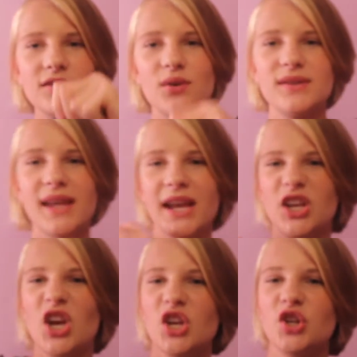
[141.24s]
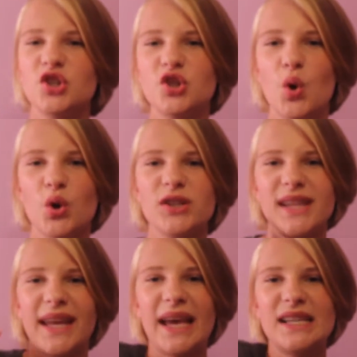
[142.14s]
so it's like your
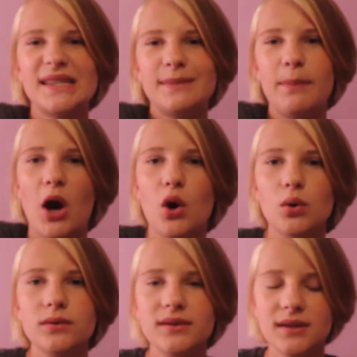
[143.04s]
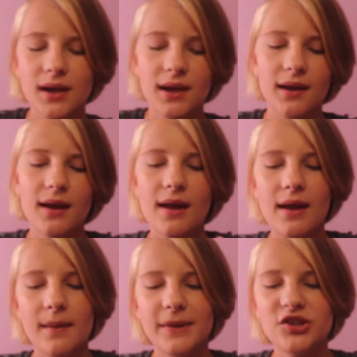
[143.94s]
shoulders like exposed.
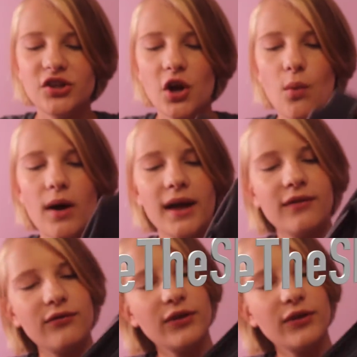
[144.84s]
But you know what?